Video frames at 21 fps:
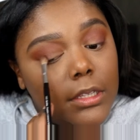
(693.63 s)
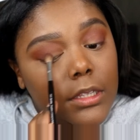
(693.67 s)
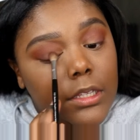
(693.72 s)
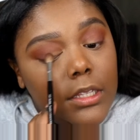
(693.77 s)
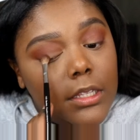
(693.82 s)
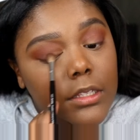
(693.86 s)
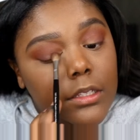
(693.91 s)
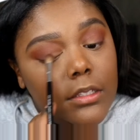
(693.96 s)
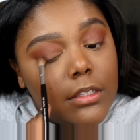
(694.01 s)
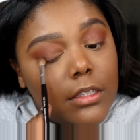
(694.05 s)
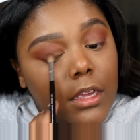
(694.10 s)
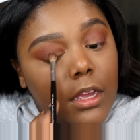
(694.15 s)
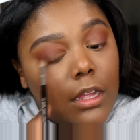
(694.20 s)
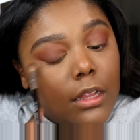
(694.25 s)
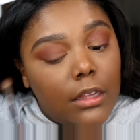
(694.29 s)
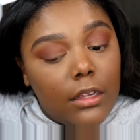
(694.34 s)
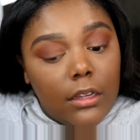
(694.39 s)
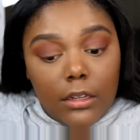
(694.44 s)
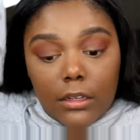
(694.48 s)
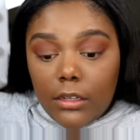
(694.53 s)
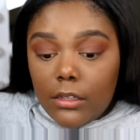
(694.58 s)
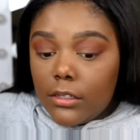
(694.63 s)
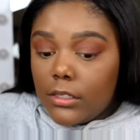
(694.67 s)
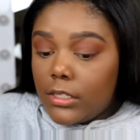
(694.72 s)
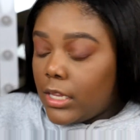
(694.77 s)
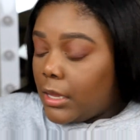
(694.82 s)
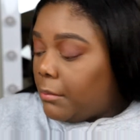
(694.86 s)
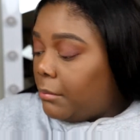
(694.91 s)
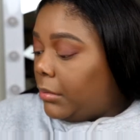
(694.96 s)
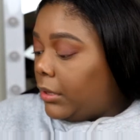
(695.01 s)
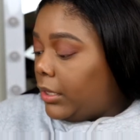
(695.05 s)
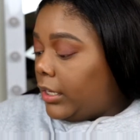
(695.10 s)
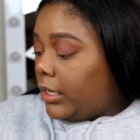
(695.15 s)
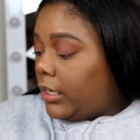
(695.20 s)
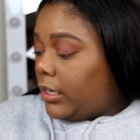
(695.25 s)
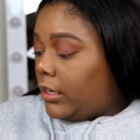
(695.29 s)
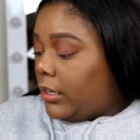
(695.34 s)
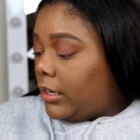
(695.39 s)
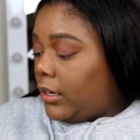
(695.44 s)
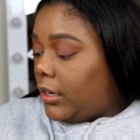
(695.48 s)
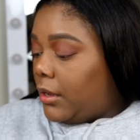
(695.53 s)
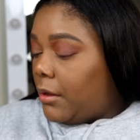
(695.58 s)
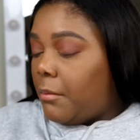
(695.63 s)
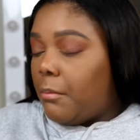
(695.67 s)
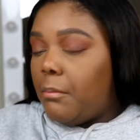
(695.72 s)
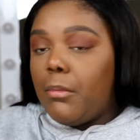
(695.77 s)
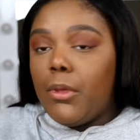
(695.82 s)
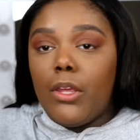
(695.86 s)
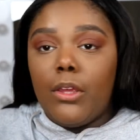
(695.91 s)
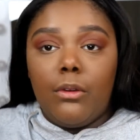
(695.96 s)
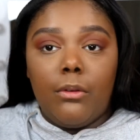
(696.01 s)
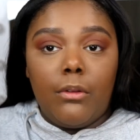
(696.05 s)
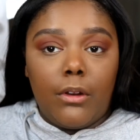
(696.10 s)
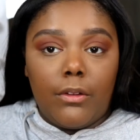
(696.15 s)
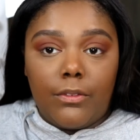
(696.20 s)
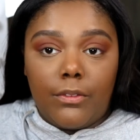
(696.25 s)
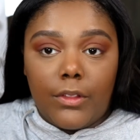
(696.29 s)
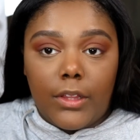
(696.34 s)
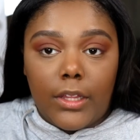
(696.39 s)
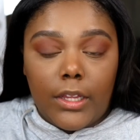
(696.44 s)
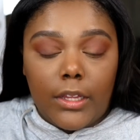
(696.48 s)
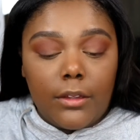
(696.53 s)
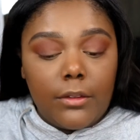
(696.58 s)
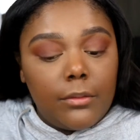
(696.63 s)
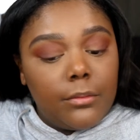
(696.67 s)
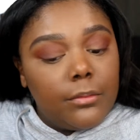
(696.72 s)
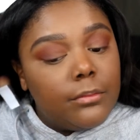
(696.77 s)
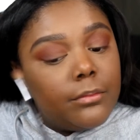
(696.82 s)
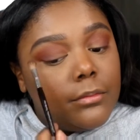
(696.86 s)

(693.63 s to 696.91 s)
But these colors blend beautifully.